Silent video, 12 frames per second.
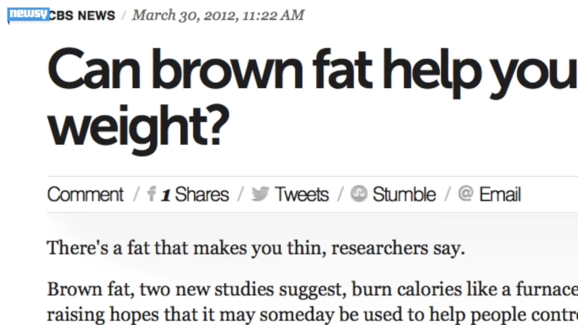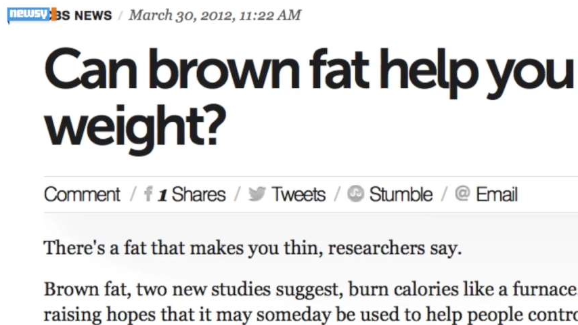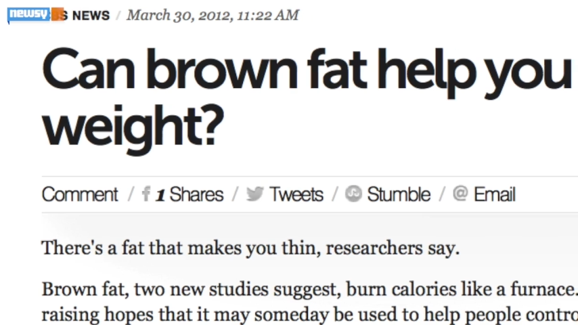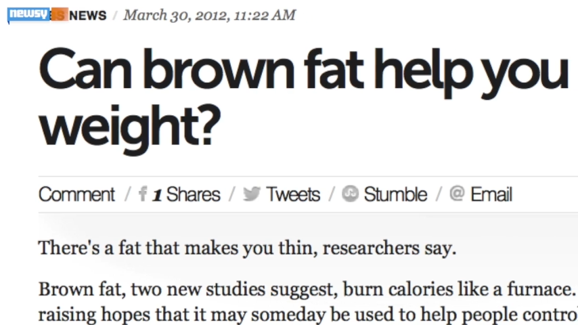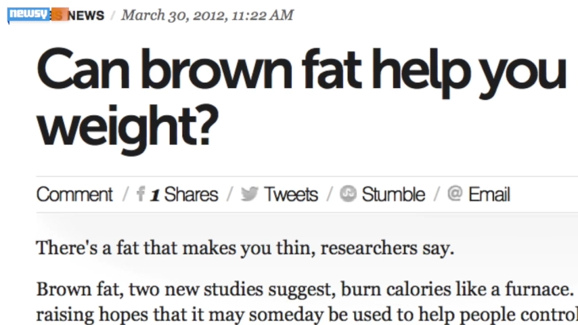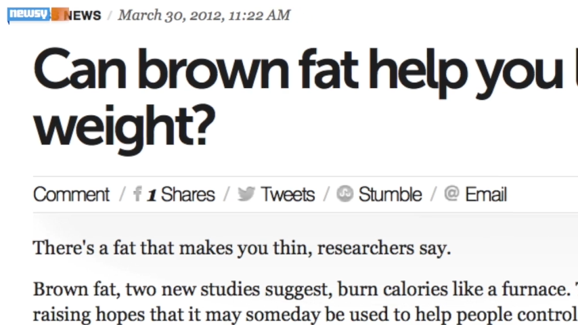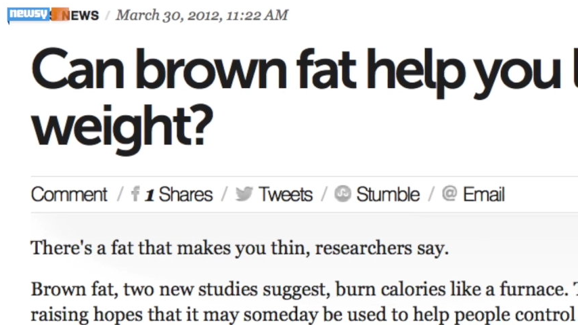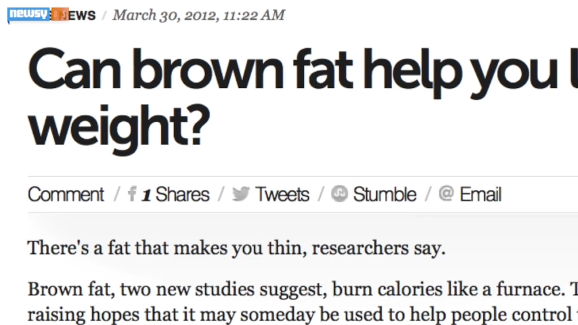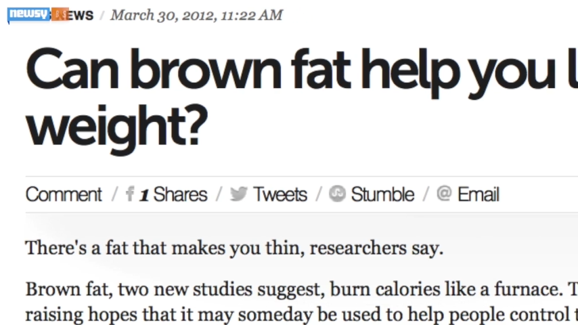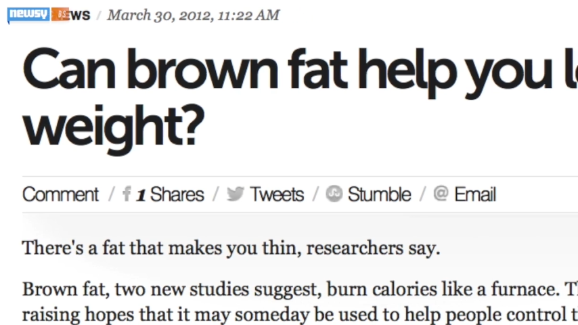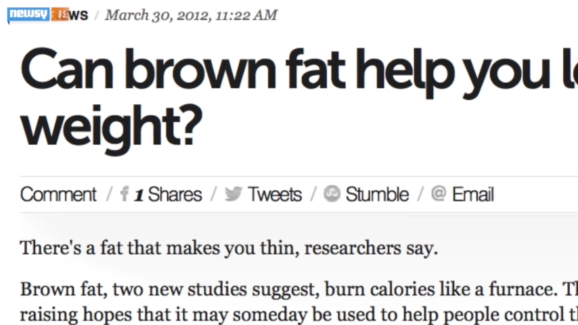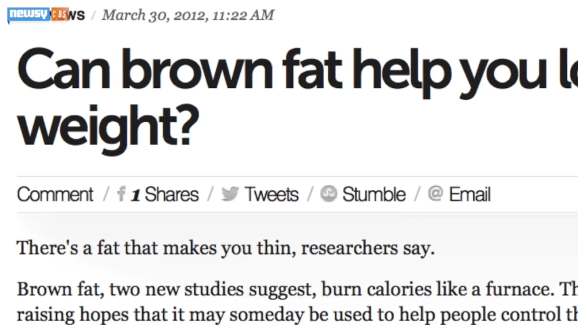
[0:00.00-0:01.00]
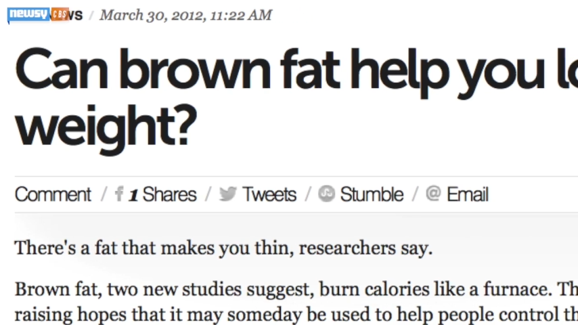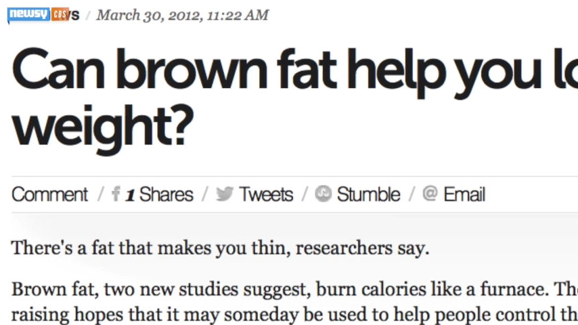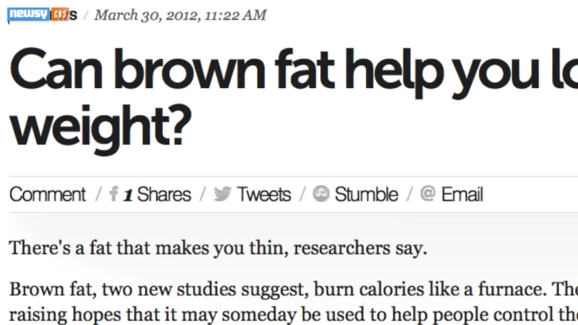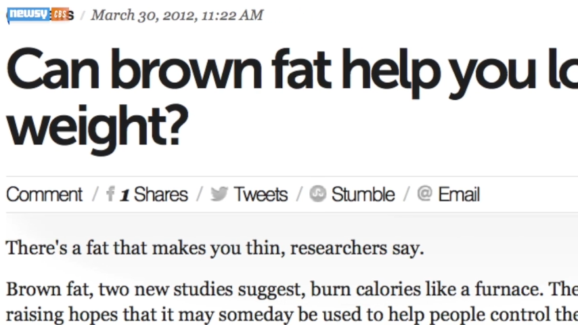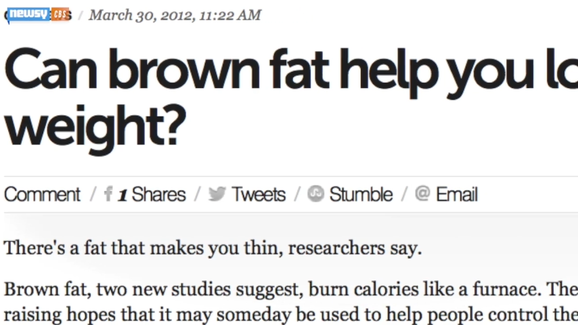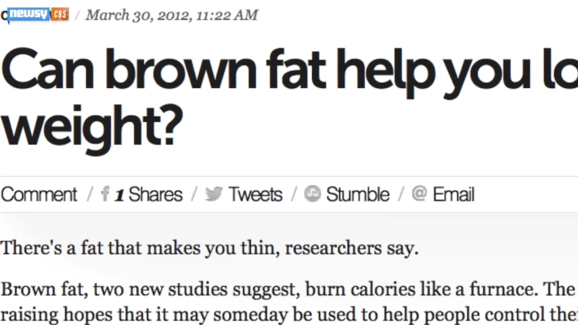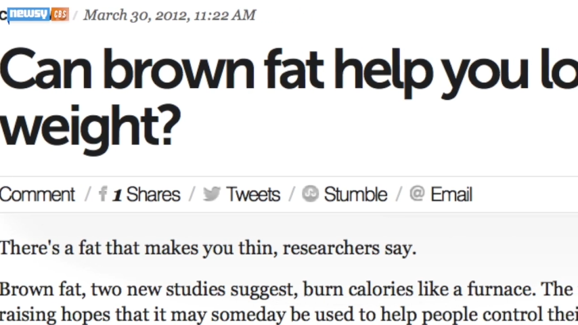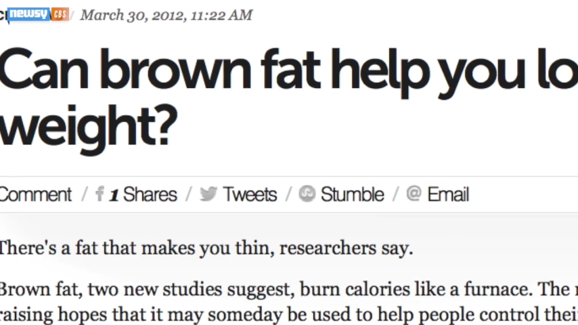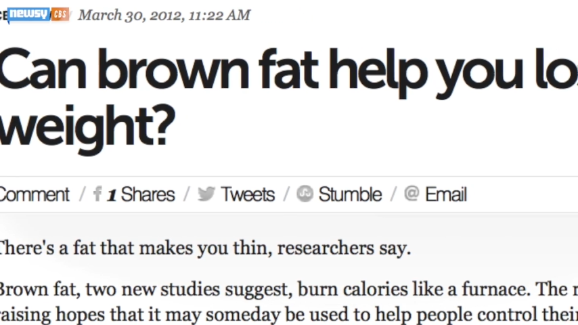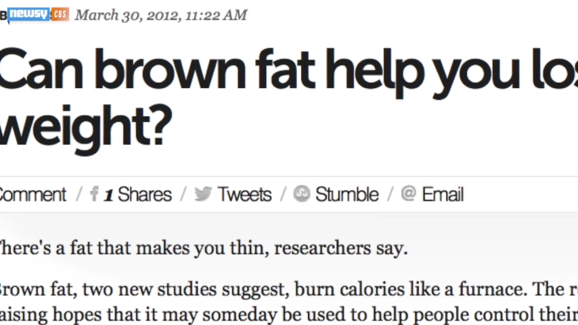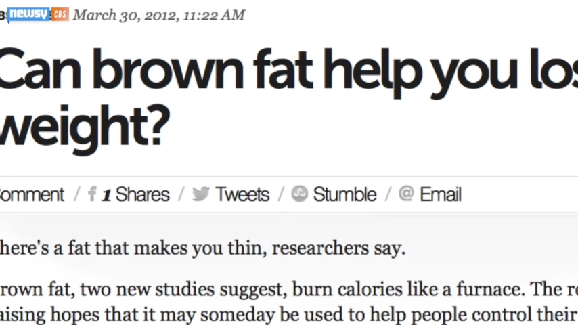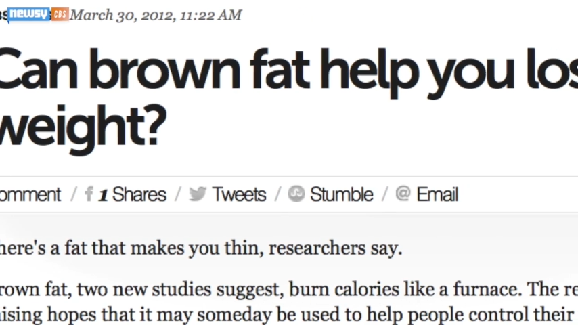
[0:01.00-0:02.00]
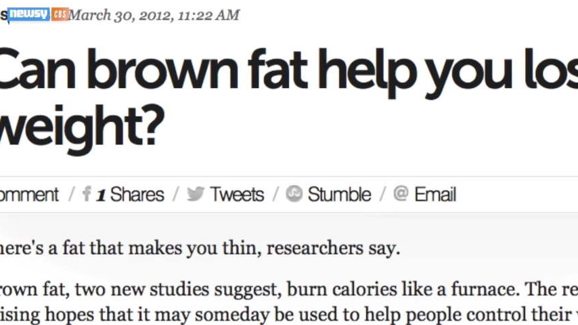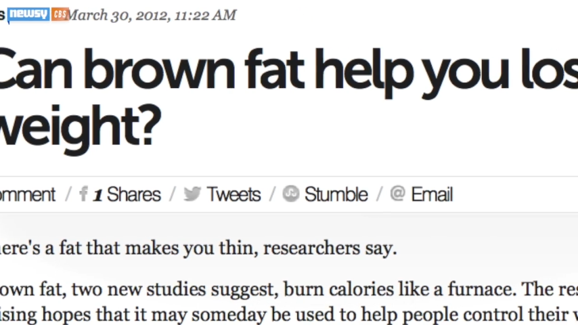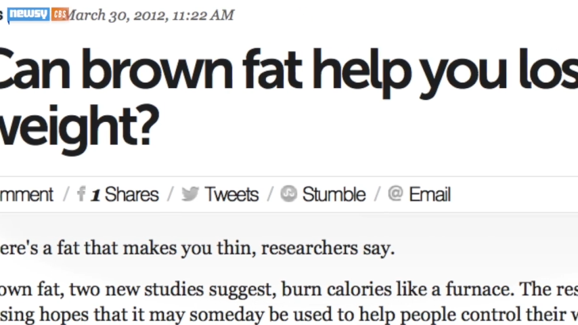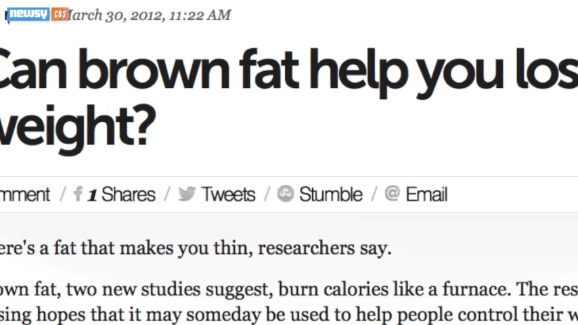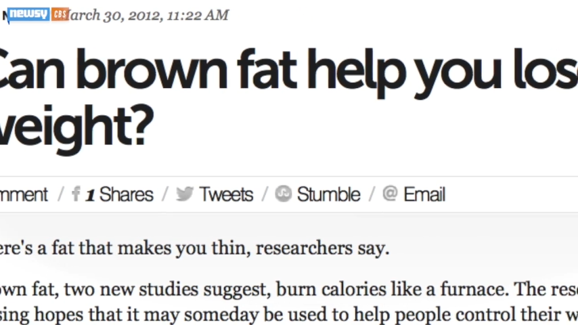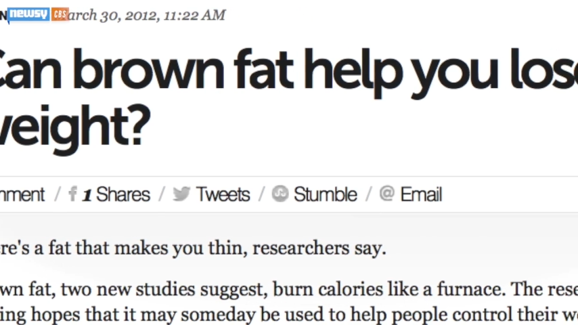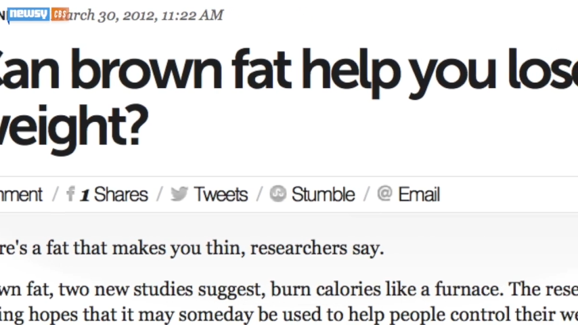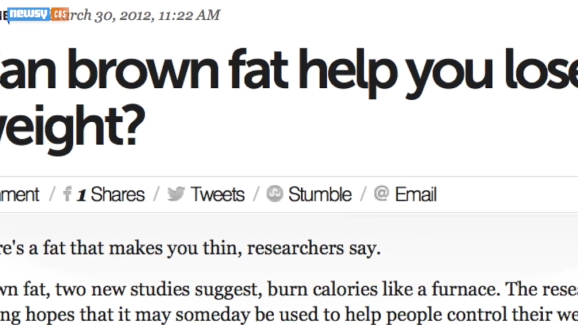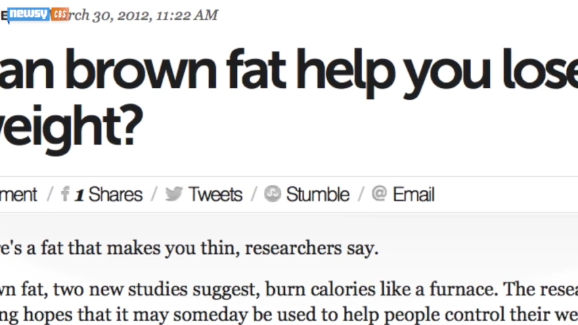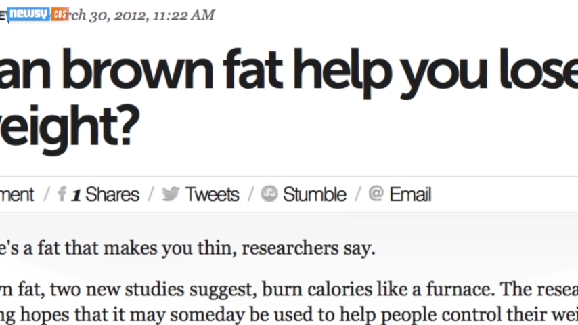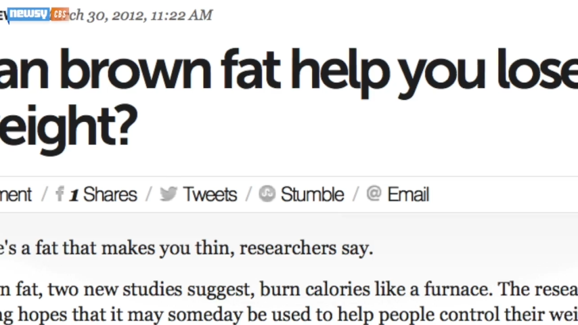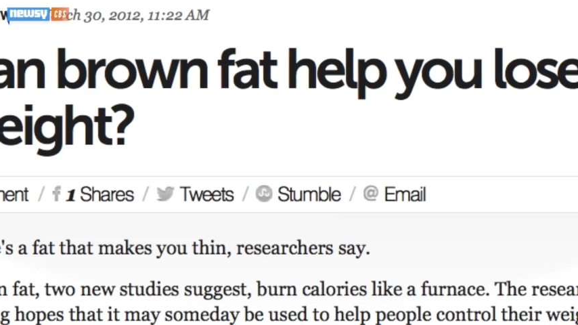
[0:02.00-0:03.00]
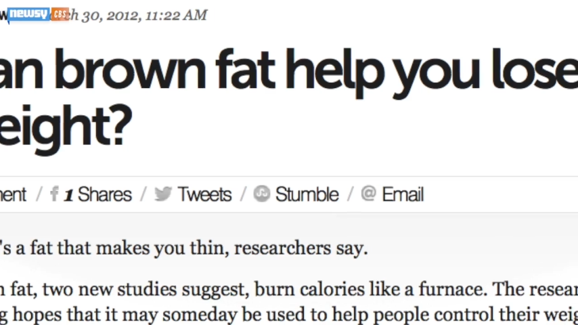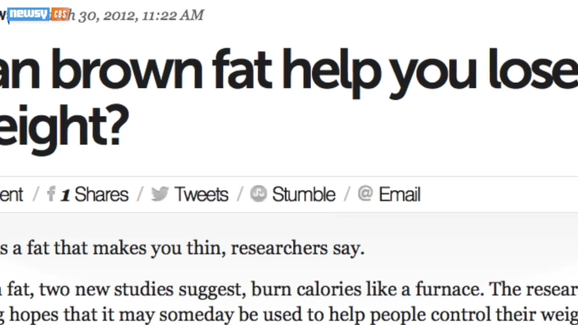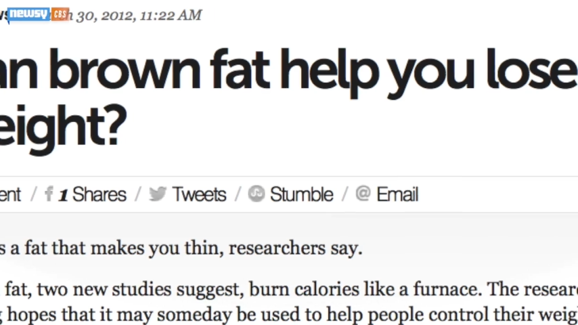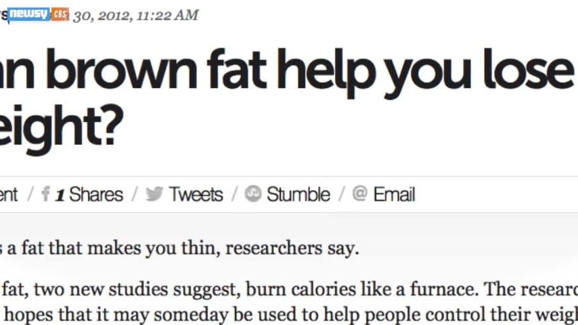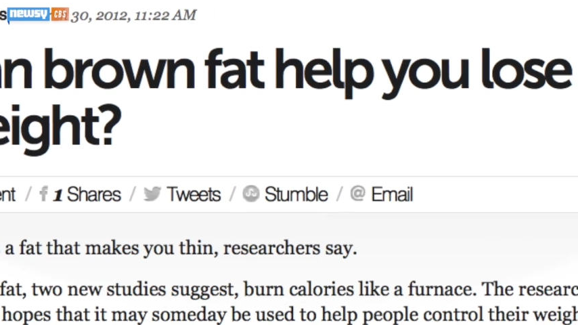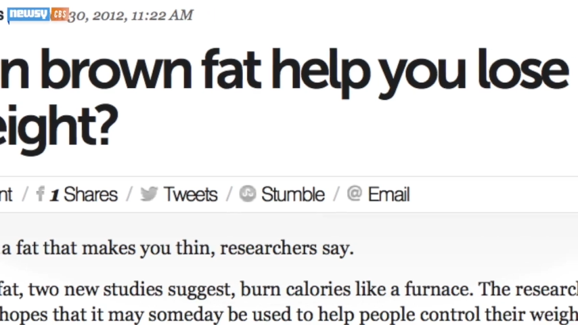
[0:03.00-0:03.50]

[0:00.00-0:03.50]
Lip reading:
[unreadable: no face in view]